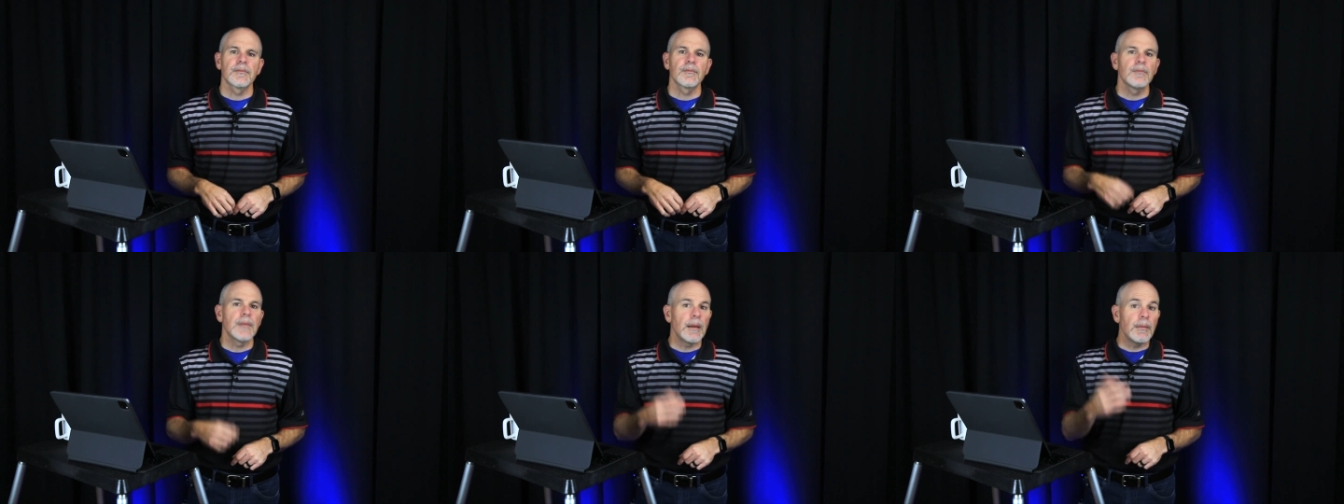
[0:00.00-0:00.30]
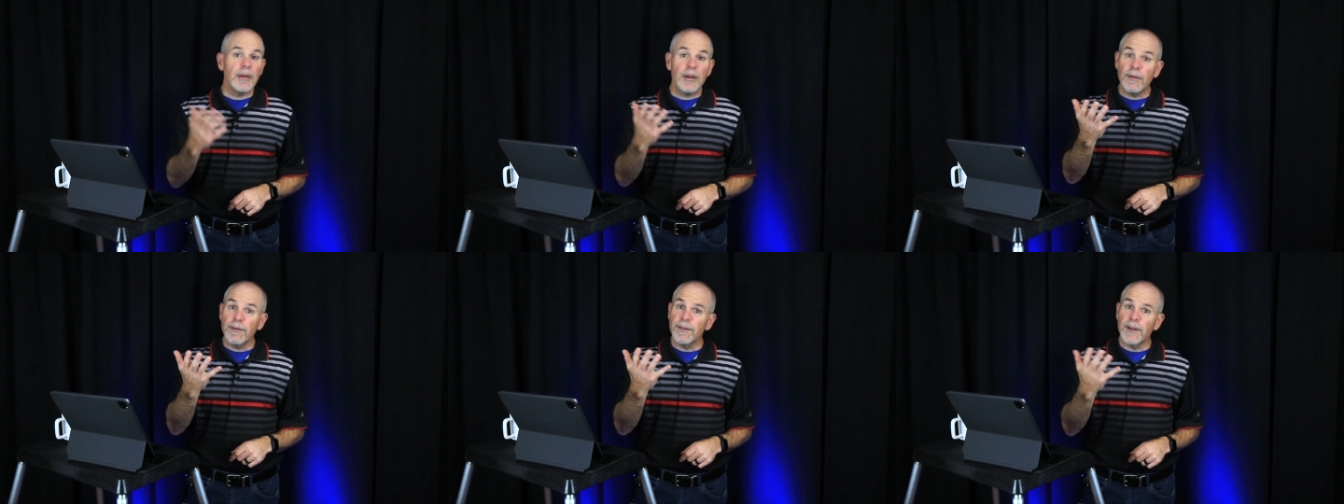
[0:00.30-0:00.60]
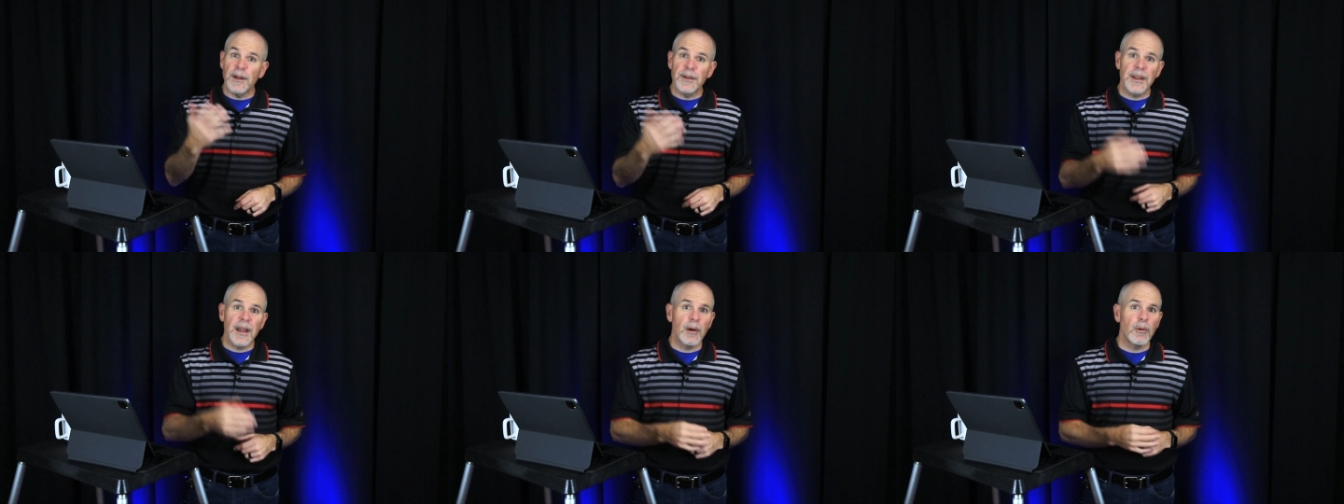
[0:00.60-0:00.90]
maybe you
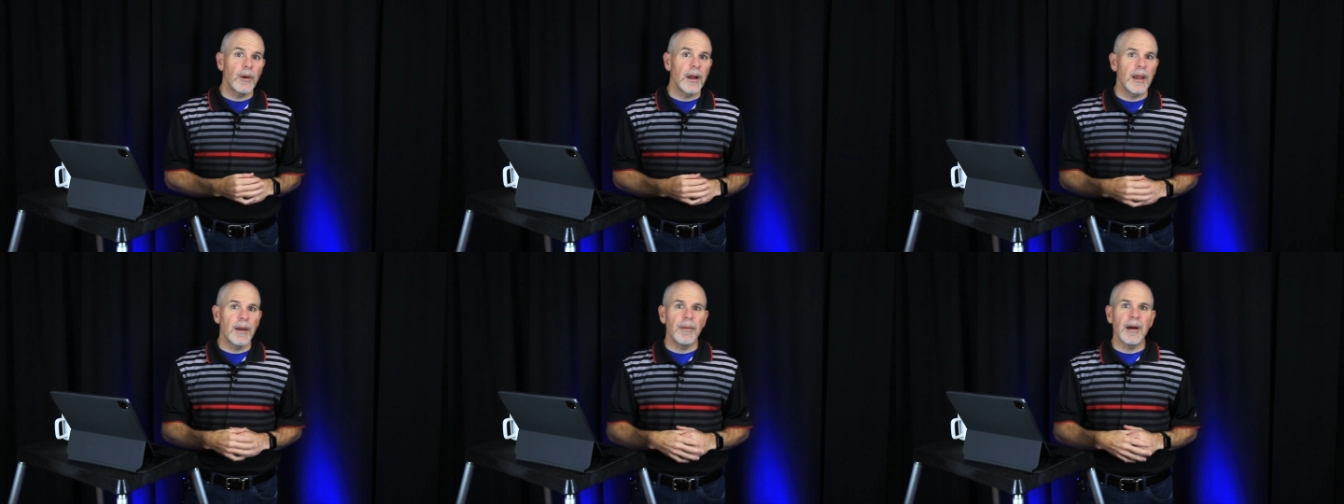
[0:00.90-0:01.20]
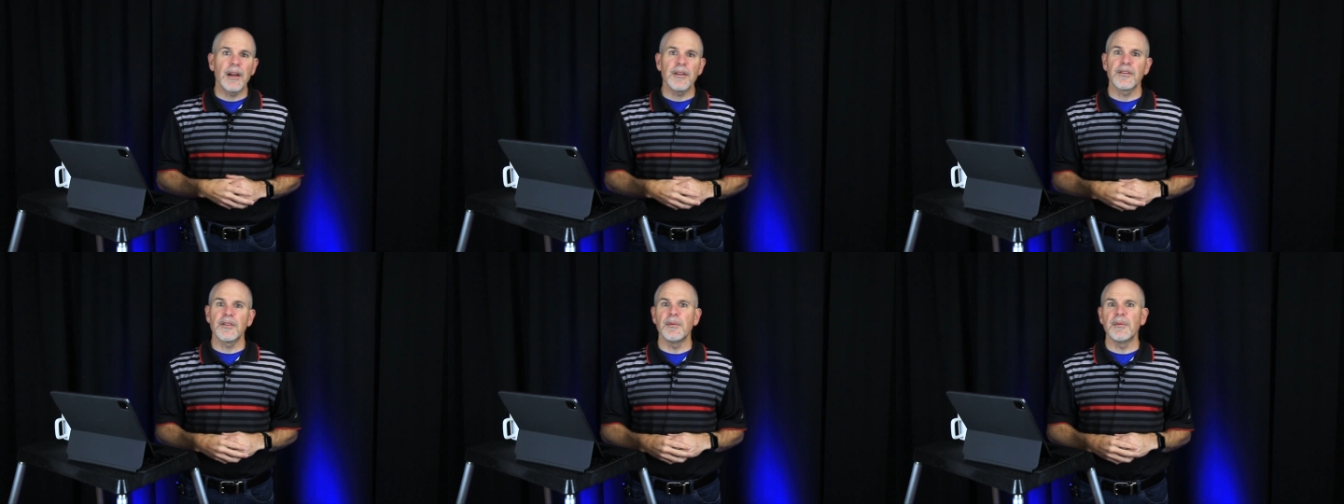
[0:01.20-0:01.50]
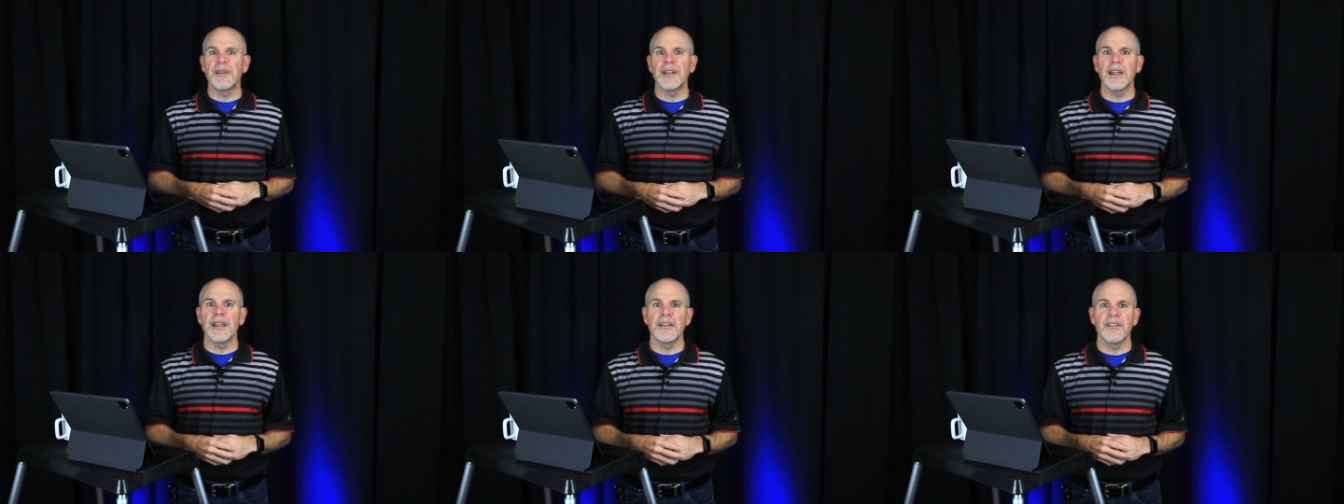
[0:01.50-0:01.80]
felt that way about
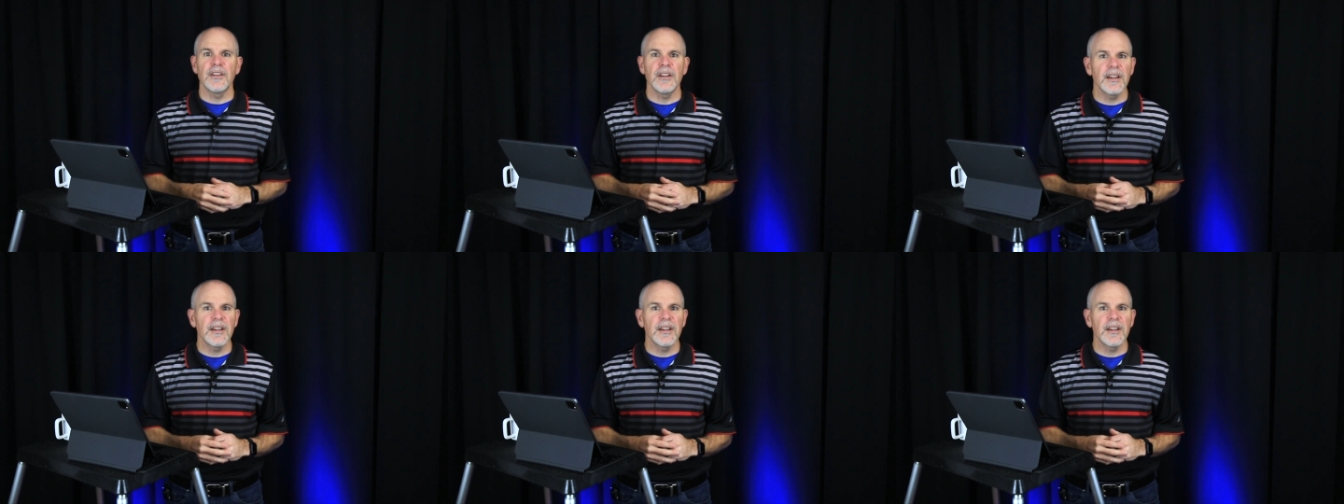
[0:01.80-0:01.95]
some things.